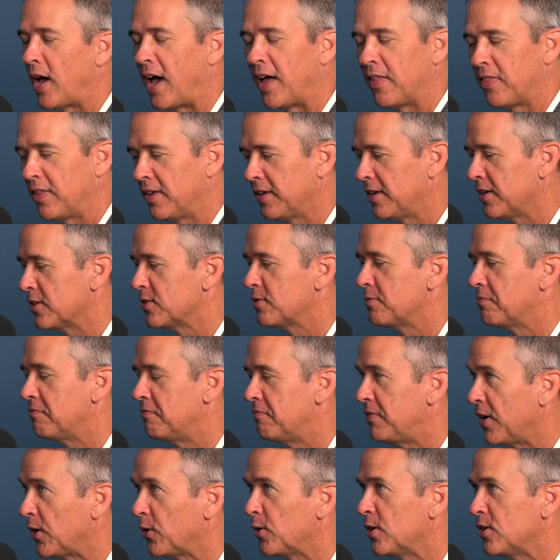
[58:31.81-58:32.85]
I think it's
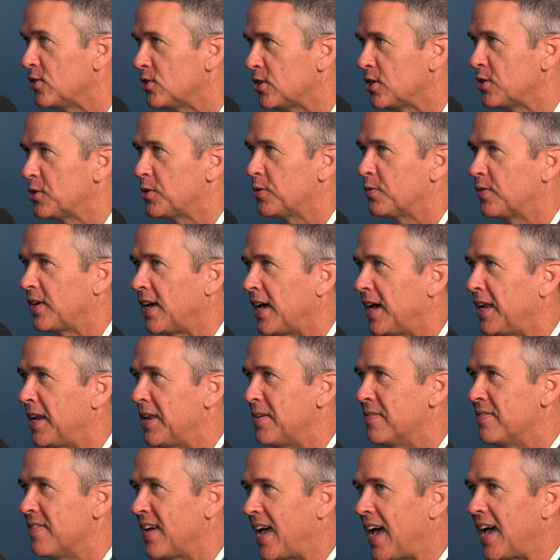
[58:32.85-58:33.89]
very justified
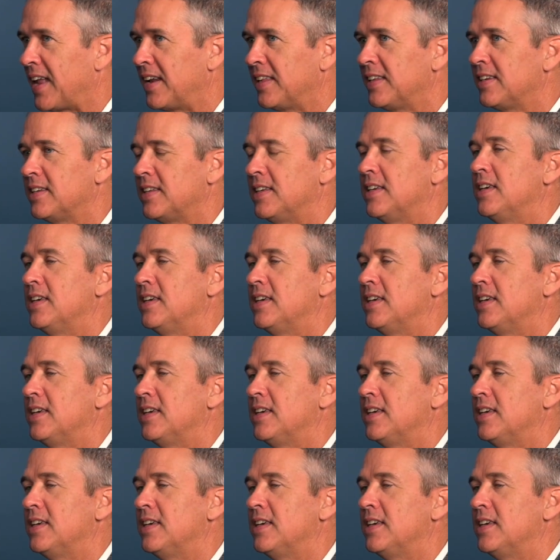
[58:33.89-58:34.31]
and valid.